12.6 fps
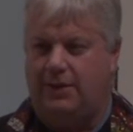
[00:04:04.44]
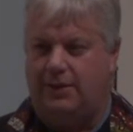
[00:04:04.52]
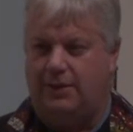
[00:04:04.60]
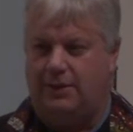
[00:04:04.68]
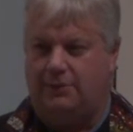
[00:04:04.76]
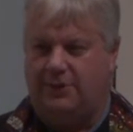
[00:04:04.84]

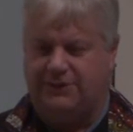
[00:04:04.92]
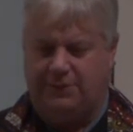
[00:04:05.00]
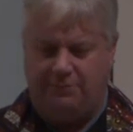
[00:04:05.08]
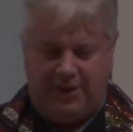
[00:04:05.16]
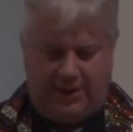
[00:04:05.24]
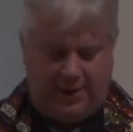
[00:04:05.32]
There was
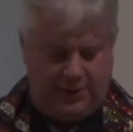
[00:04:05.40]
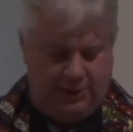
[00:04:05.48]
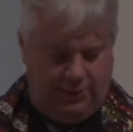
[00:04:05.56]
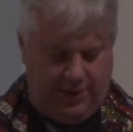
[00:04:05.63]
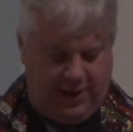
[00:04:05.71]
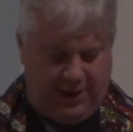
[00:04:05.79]
a
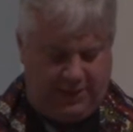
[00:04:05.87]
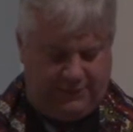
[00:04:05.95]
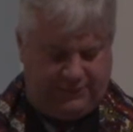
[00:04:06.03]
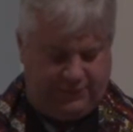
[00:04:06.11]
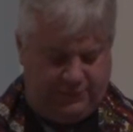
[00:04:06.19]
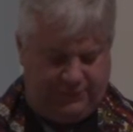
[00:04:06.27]
man who
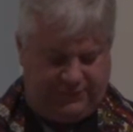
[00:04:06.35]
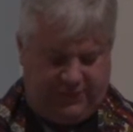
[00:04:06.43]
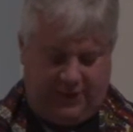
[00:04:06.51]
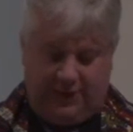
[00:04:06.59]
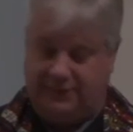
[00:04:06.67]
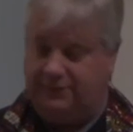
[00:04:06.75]
had two
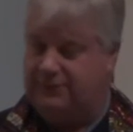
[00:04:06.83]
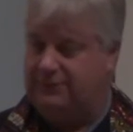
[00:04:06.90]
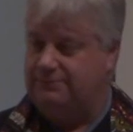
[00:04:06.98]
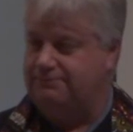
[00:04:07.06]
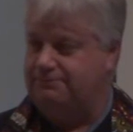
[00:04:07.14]
sons.